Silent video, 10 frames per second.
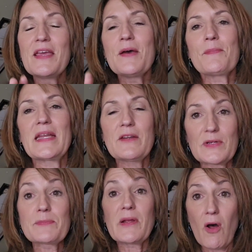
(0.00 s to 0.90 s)

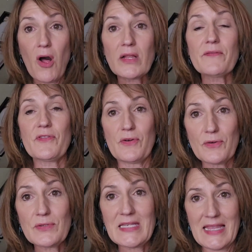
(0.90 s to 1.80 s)
But all of
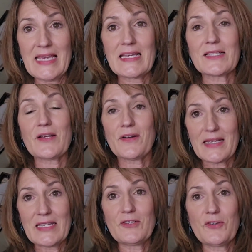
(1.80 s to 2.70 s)
those things are
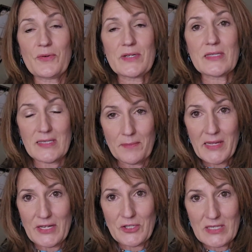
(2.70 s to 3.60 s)
in your
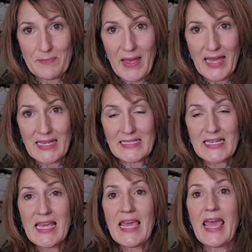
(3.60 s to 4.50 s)
subconscious mind,
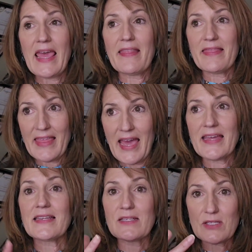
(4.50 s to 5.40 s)
and
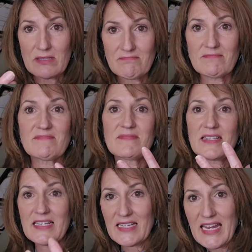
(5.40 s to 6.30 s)
that is
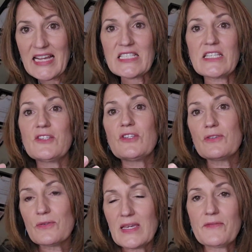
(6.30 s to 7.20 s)
connecting
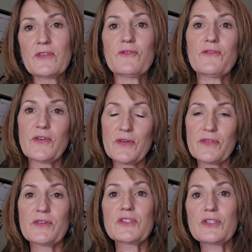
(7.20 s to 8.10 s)
you even
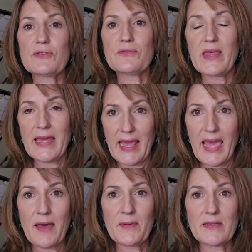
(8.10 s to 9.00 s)
further to that
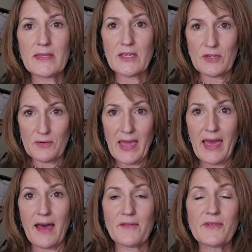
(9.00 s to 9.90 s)
habit that you
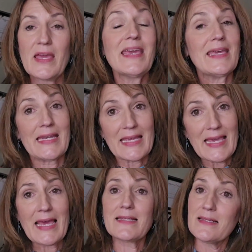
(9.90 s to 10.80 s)
have. And
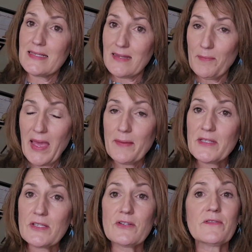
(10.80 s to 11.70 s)
again, some
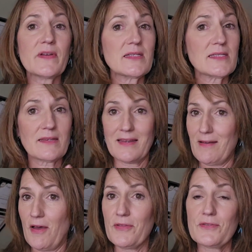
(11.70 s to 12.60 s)
habits serve us and
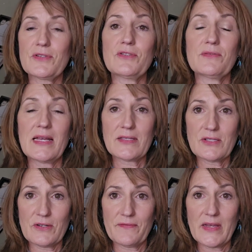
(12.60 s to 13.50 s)
others do not
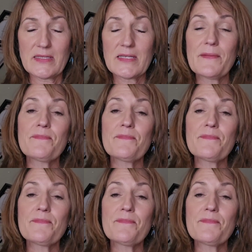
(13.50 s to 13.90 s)
serve us.